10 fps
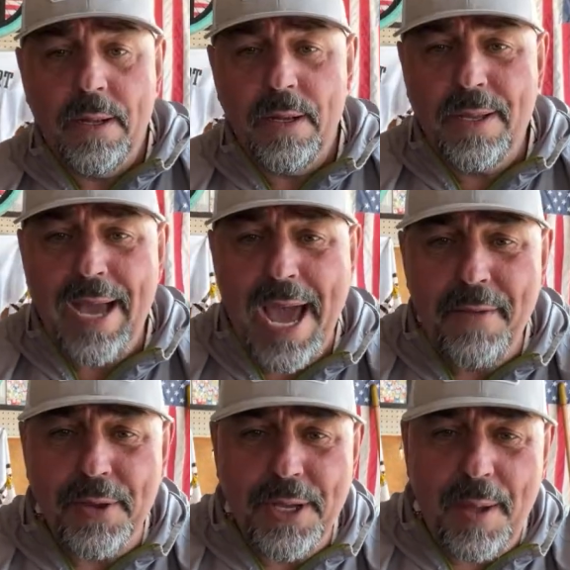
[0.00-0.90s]
kind of
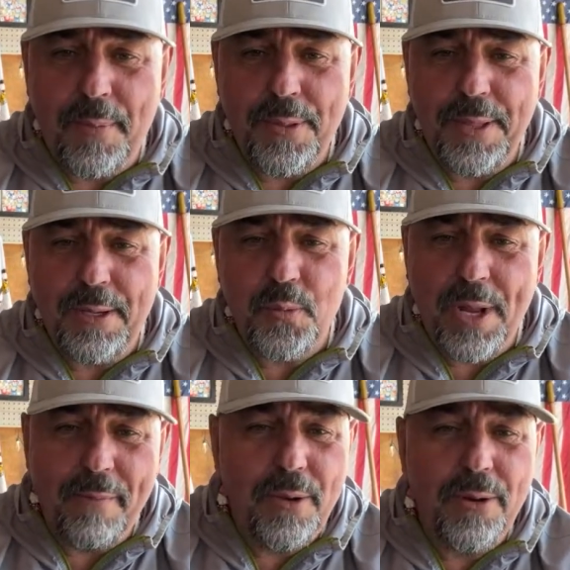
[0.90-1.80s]
a couple things what
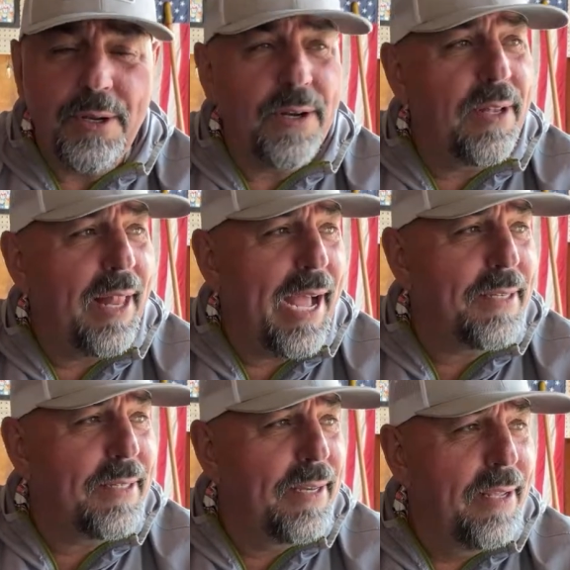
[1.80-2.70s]
I've learned here in the
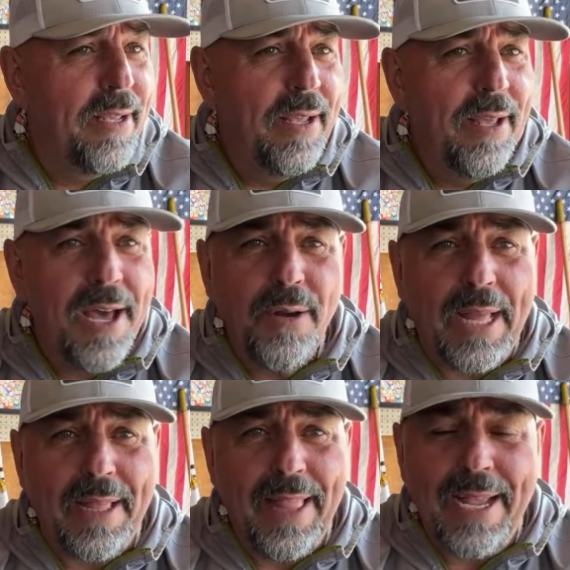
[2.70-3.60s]
last, I don't know,
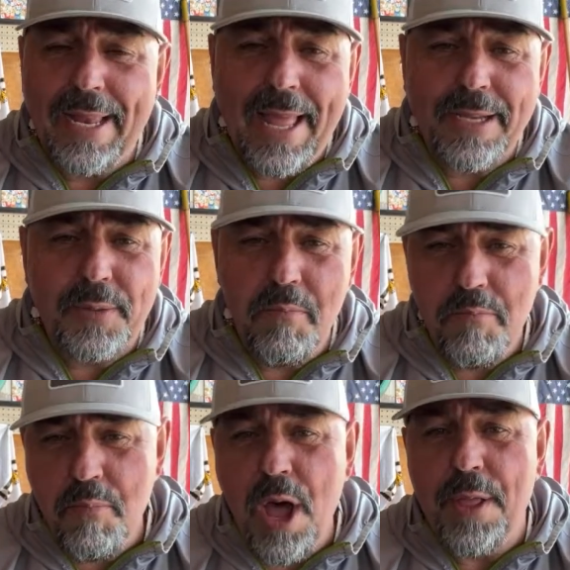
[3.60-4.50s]
like last
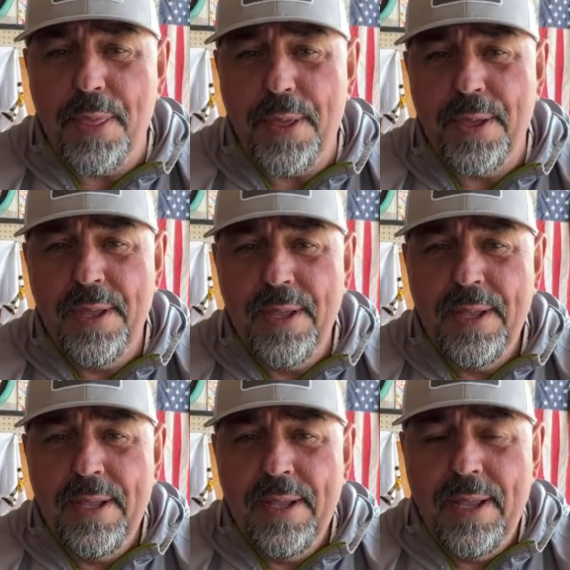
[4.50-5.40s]
month,
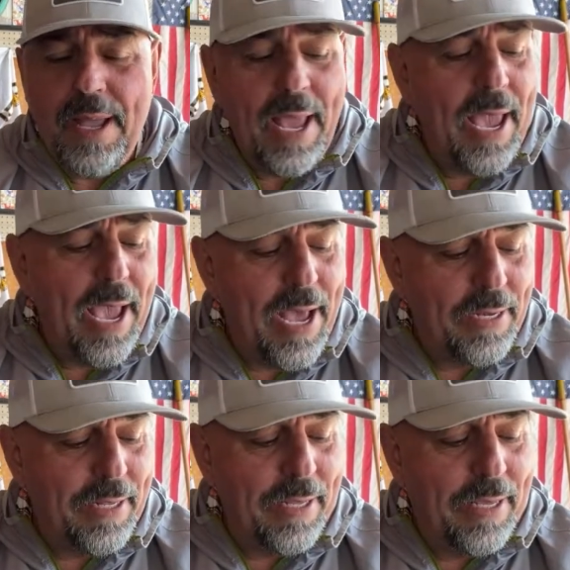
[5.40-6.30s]

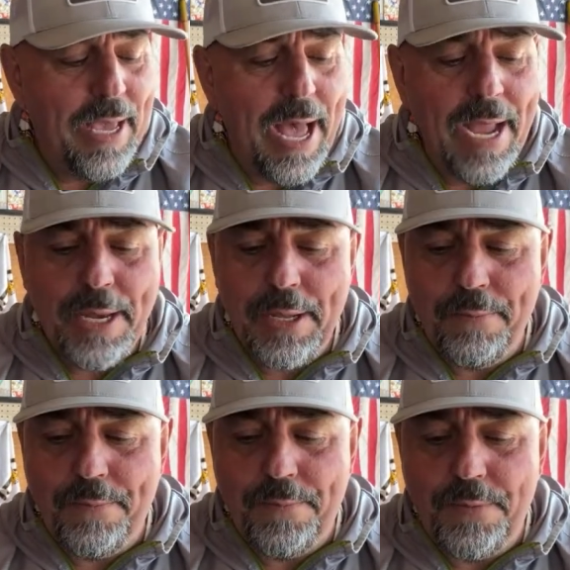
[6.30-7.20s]
and kind
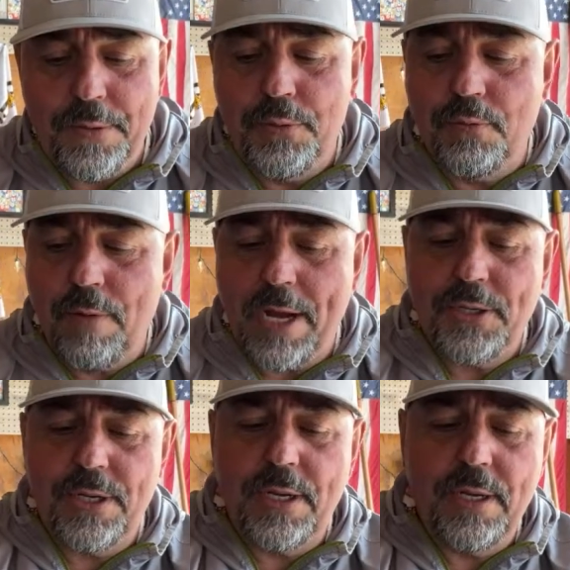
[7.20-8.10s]
of the
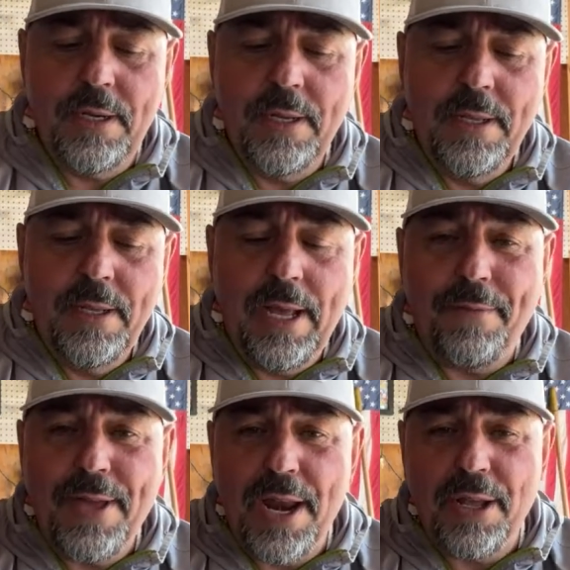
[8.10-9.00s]
direction I've
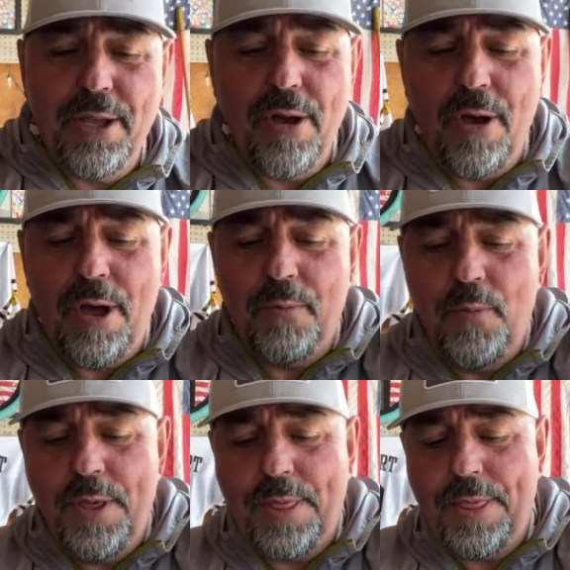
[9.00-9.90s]
kind of gone
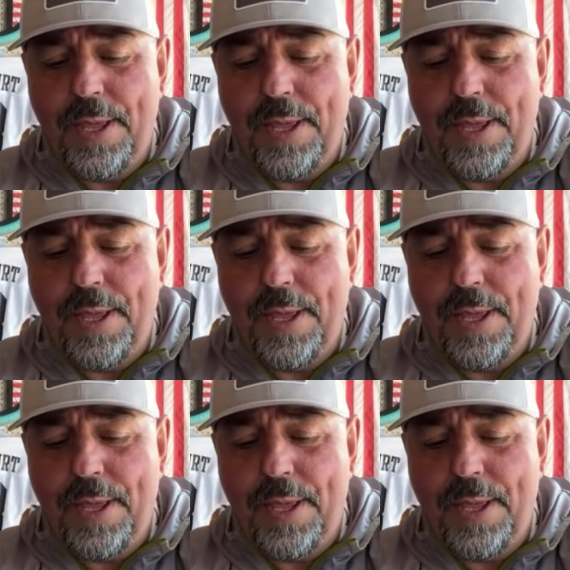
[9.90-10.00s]
with